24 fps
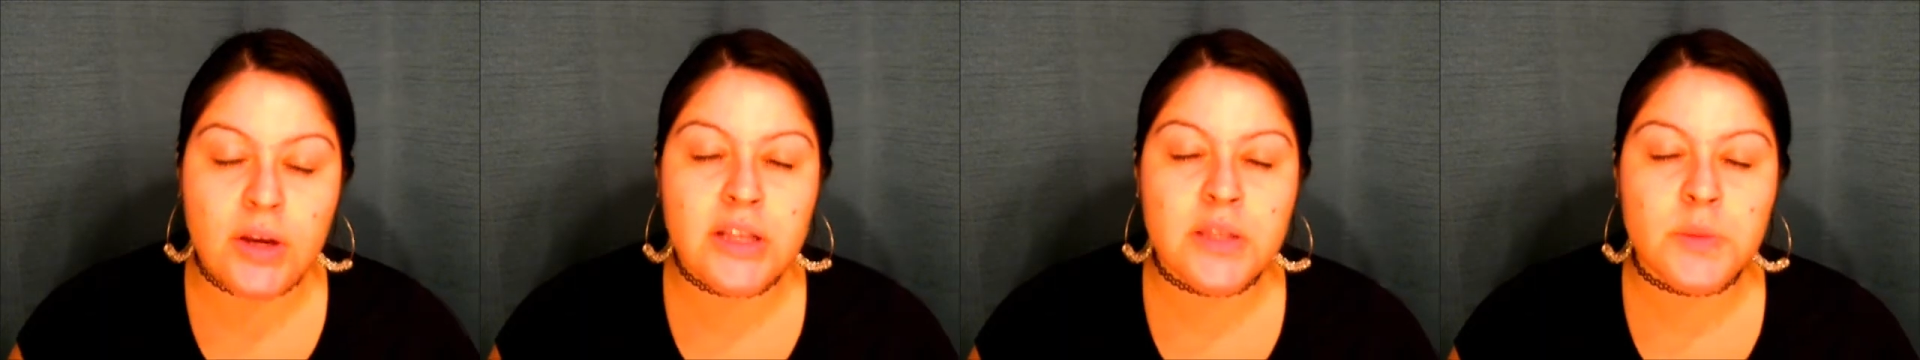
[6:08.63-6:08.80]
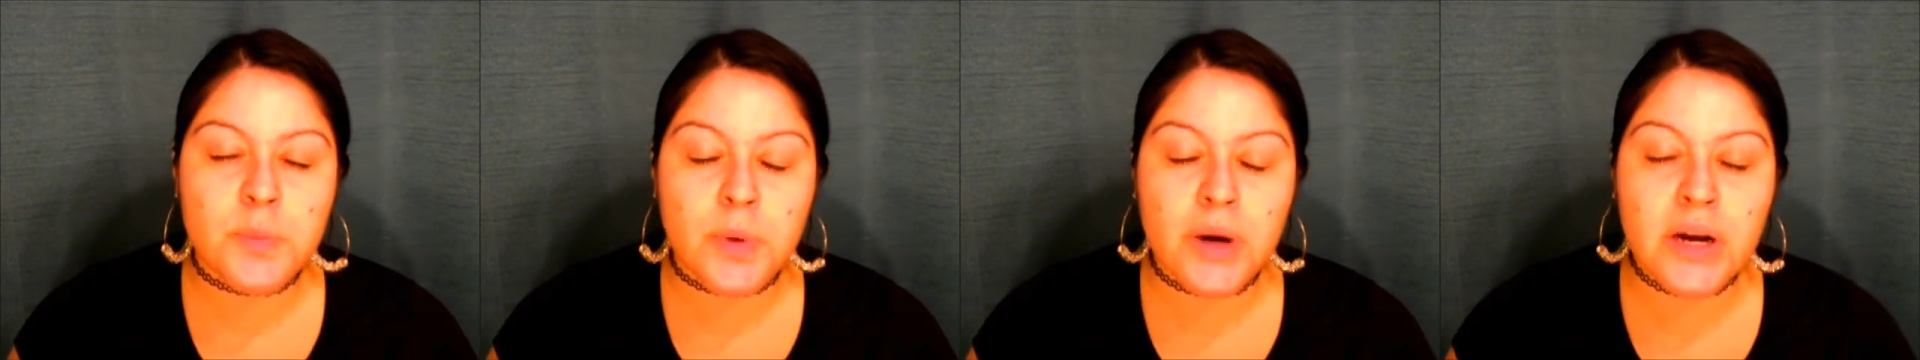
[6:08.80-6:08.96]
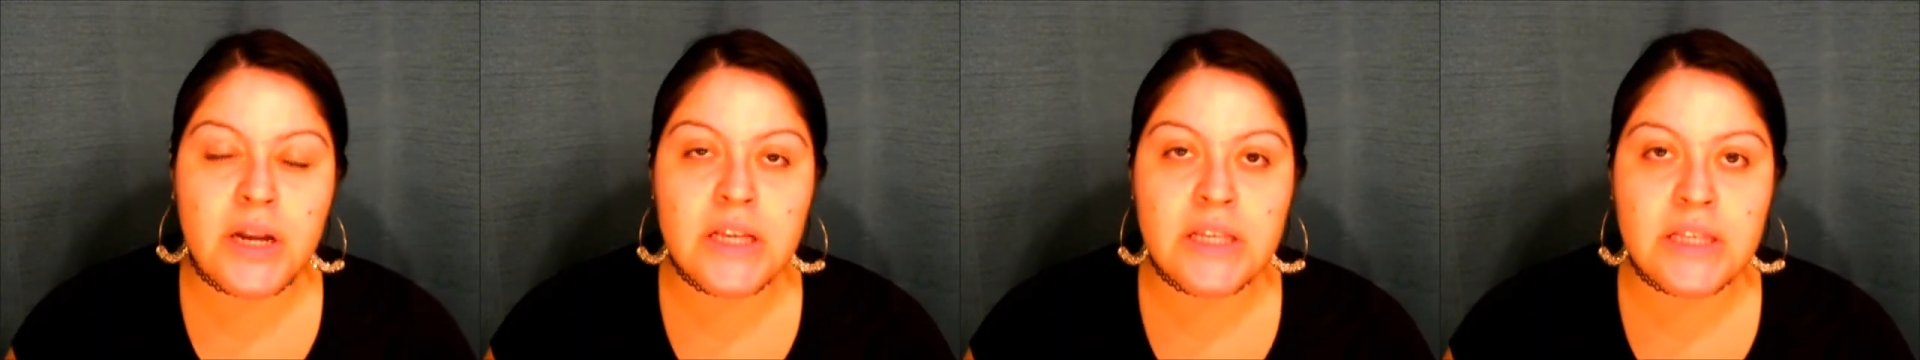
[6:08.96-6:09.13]

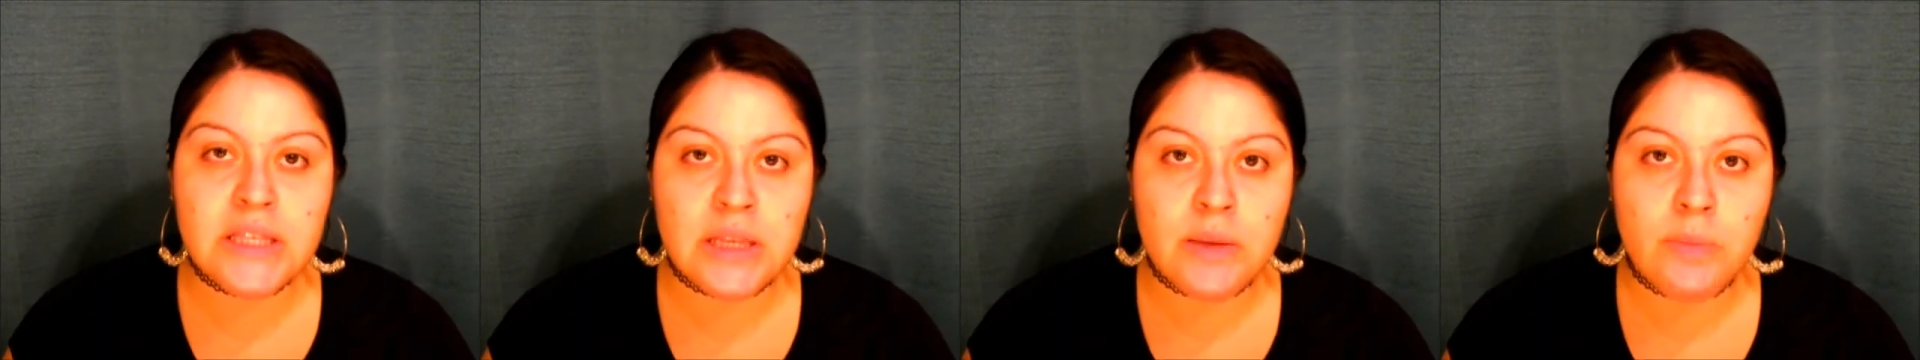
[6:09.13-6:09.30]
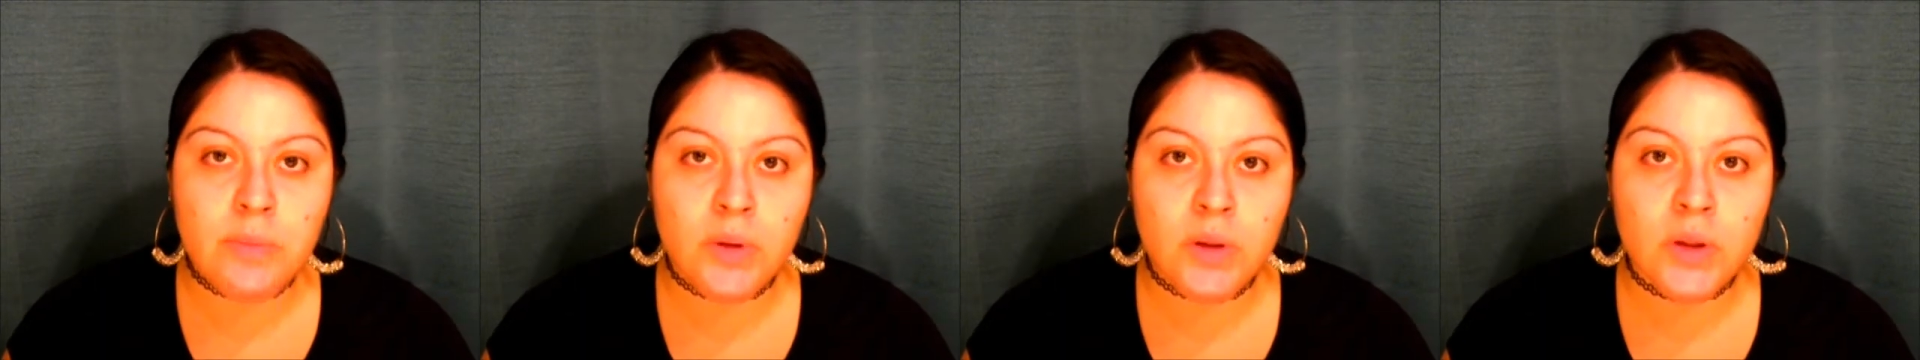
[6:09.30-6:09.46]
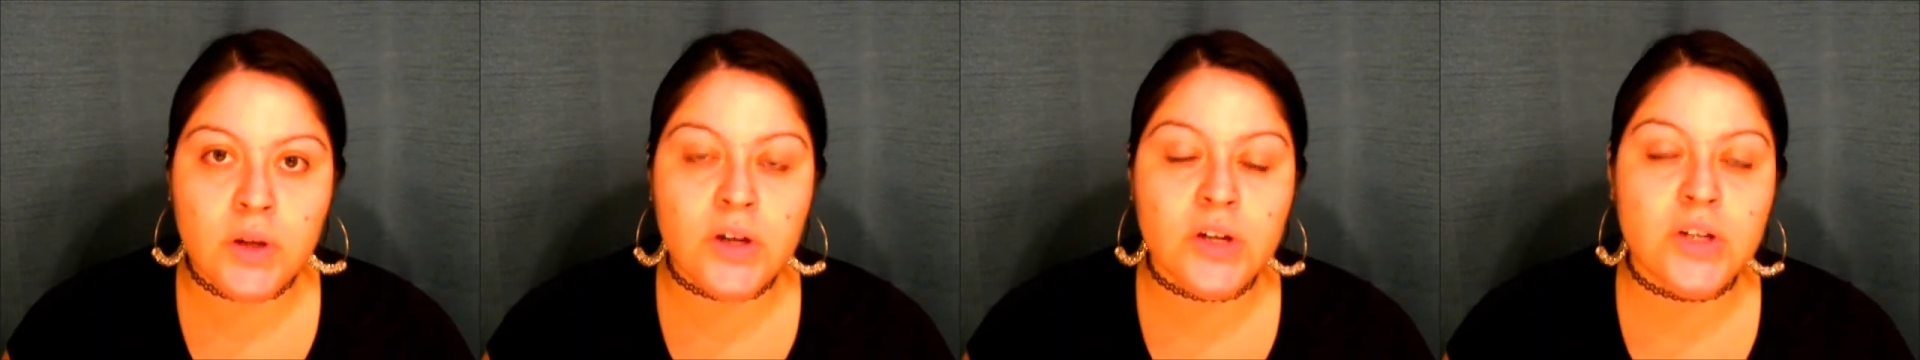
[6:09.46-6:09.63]
it's pretty
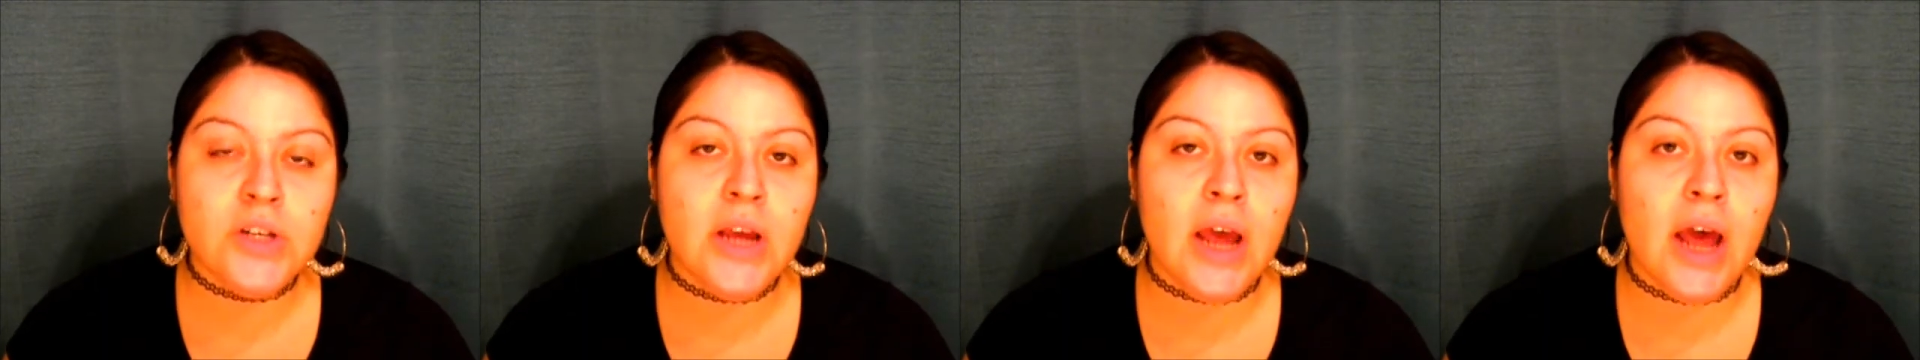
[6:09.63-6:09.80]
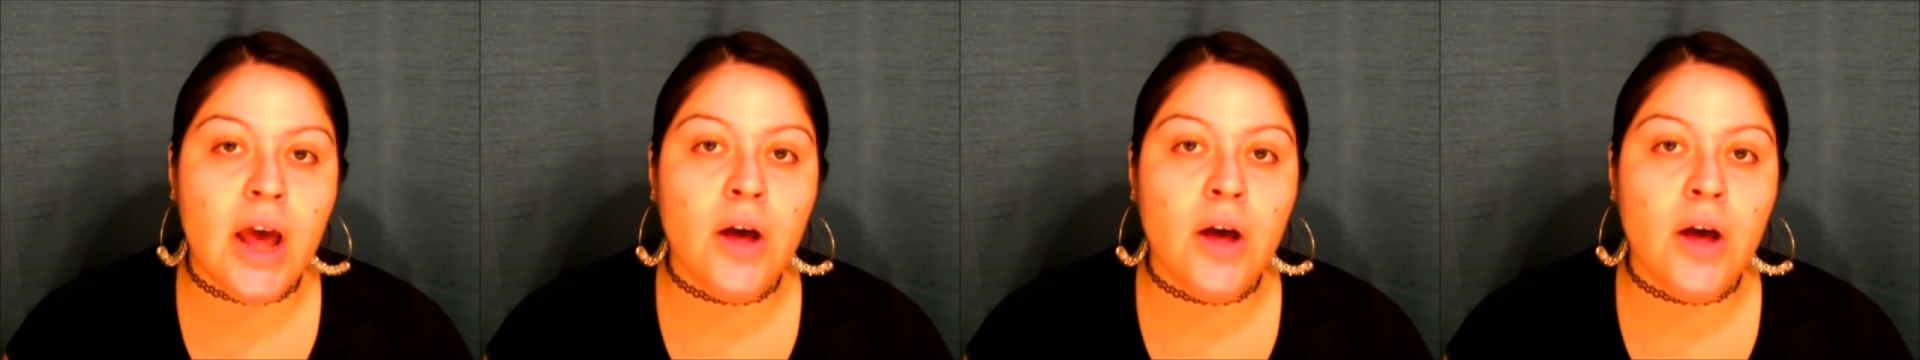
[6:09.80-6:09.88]
similar to